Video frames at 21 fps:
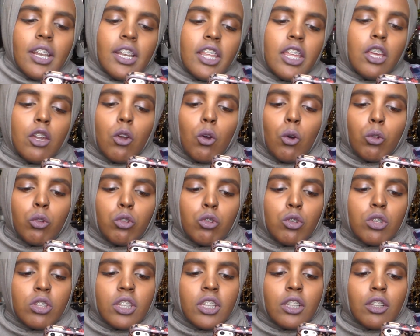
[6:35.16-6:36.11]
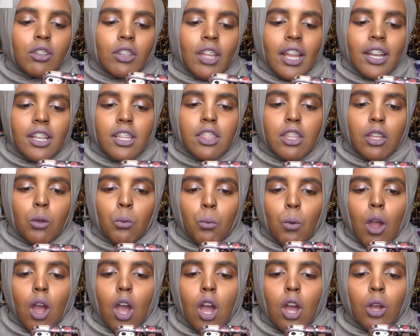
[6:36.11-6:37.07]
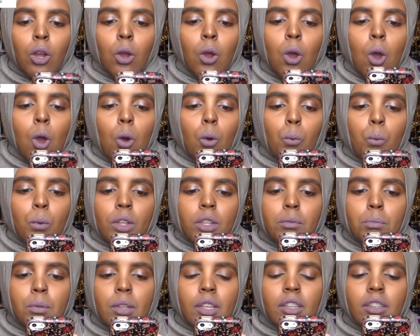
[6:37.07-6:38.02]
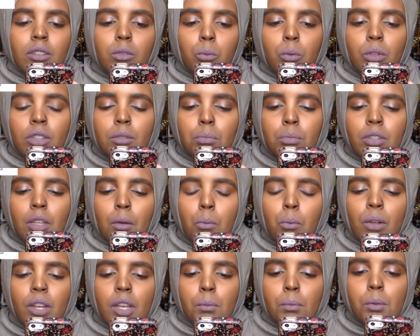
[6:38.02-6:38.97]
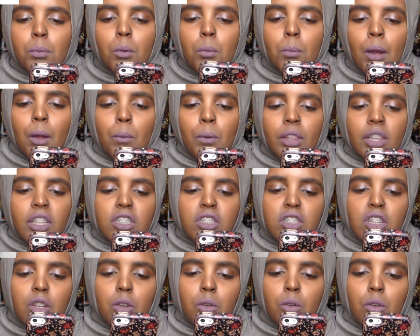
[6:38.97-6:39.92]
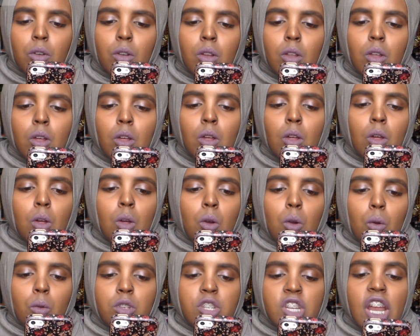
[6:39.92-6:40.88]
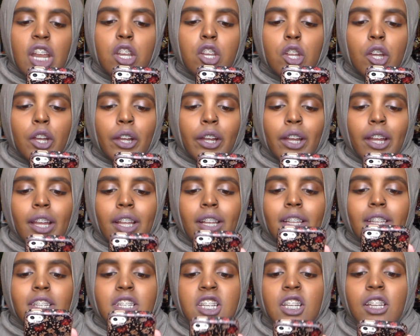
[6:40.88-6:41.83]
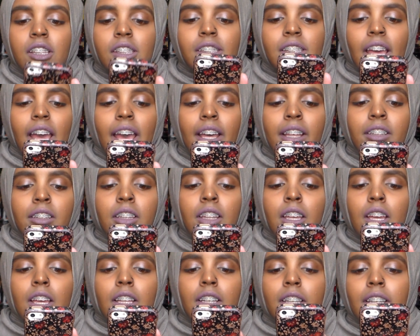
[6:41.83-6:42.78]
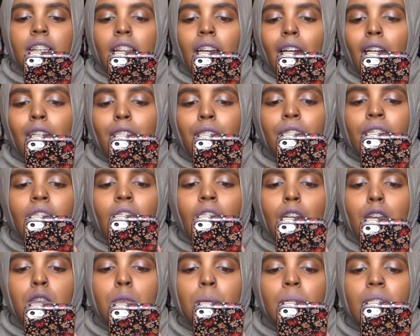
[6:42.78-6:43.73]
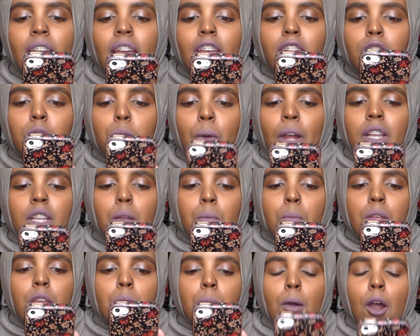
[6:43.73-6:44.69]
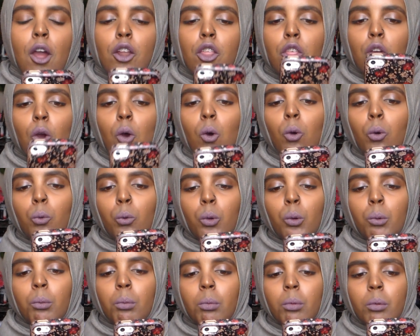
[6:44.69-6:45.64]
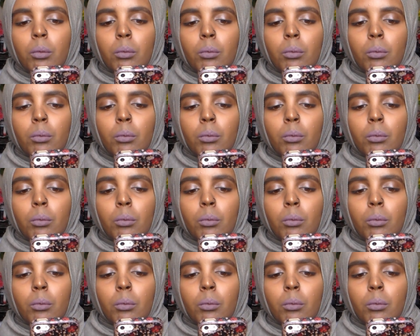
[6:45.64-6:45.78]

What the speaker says: And he goes, do you think there's anything wrong with separating people by religion and gender? And she says, I think everybody has the right to be a part of their own group.